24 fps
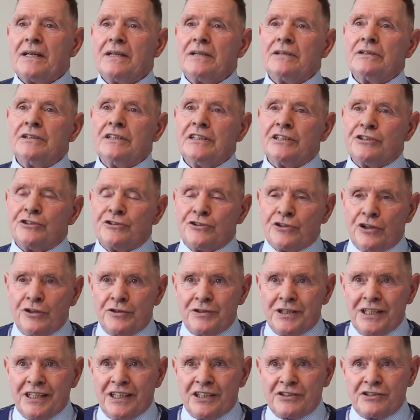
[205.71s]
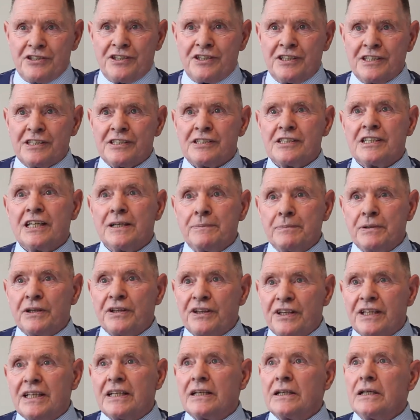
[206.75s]
near drowning accident, this type of
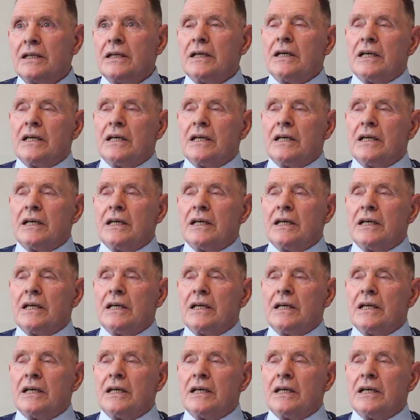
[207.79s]
thing.